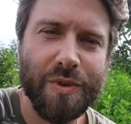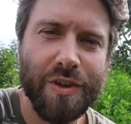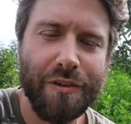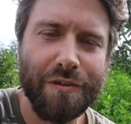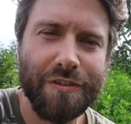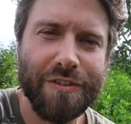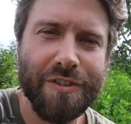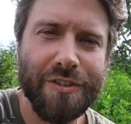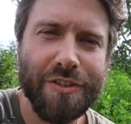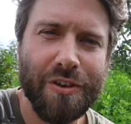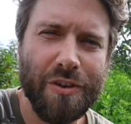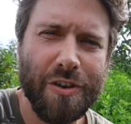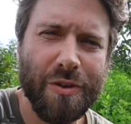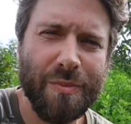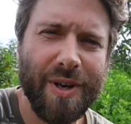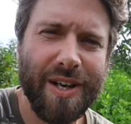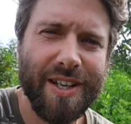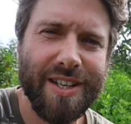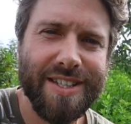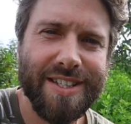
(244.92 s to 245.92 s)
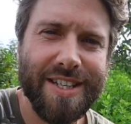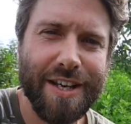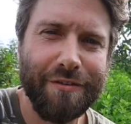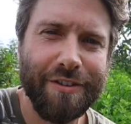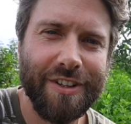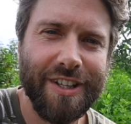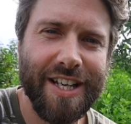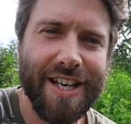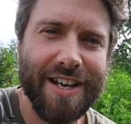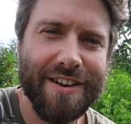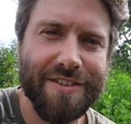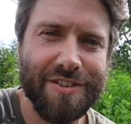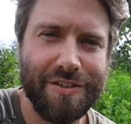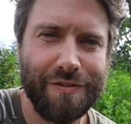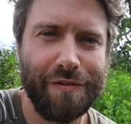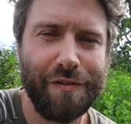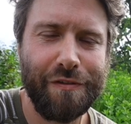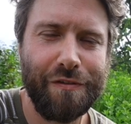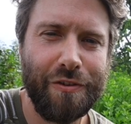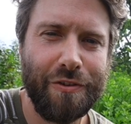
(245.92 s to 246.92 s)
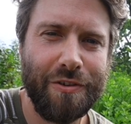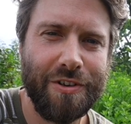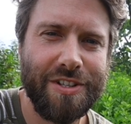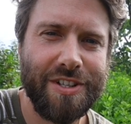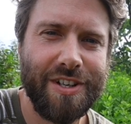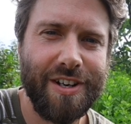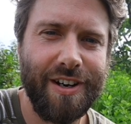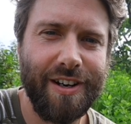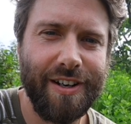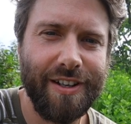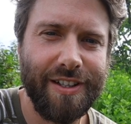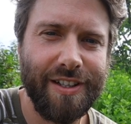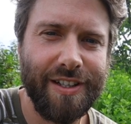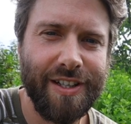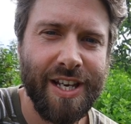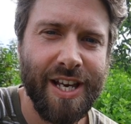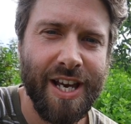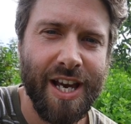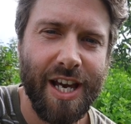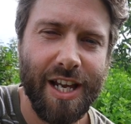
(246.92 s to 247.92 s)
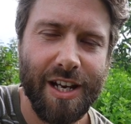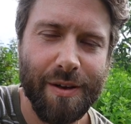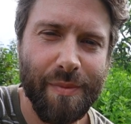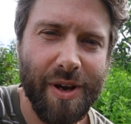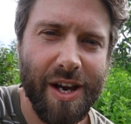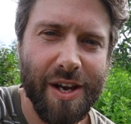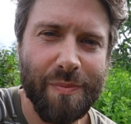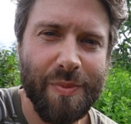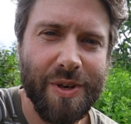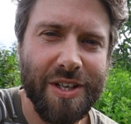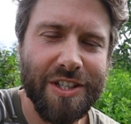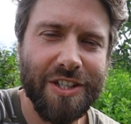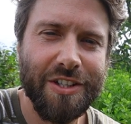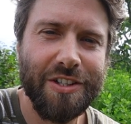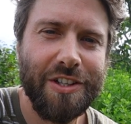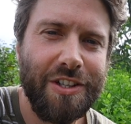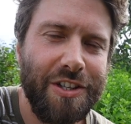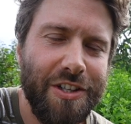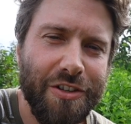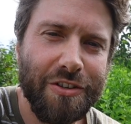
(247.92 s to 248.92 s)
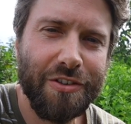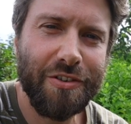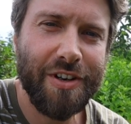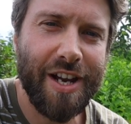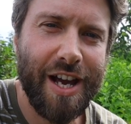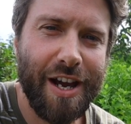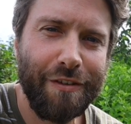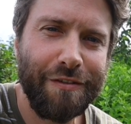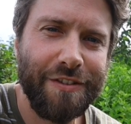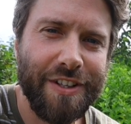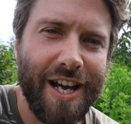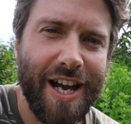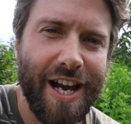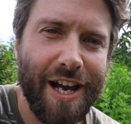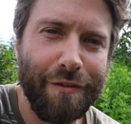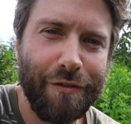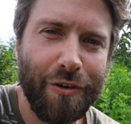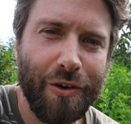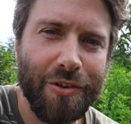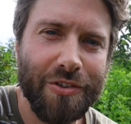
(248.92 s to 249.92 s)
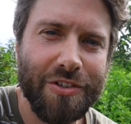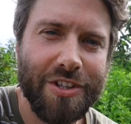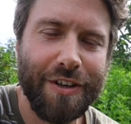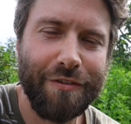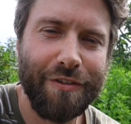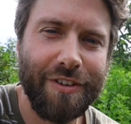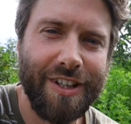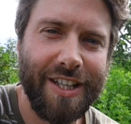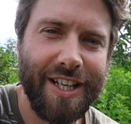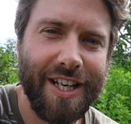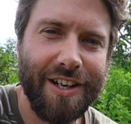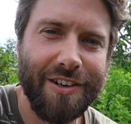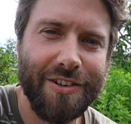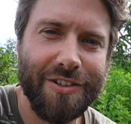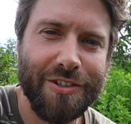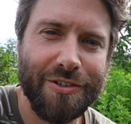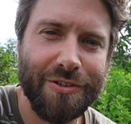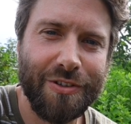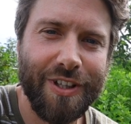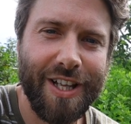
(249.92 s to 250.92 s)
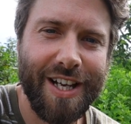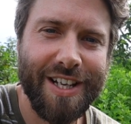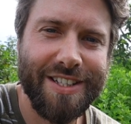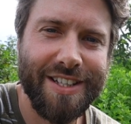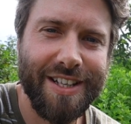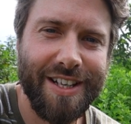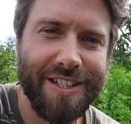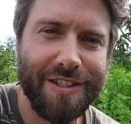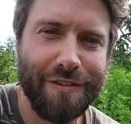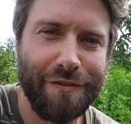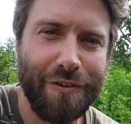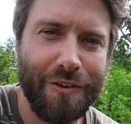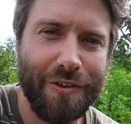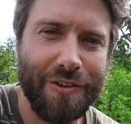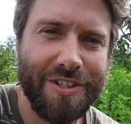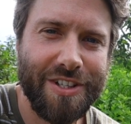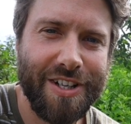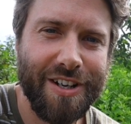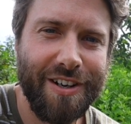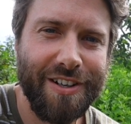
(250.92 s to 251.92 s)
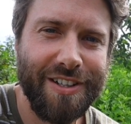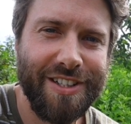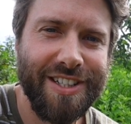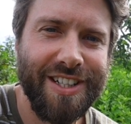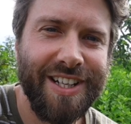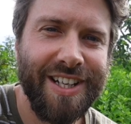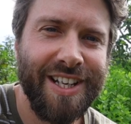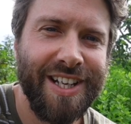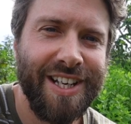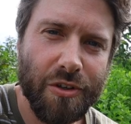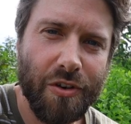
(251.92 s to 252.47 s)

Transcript: We often talk about the seven layers of a forest garden, and in my opinion, you don't have to have all seven layers to class it as a forest garden.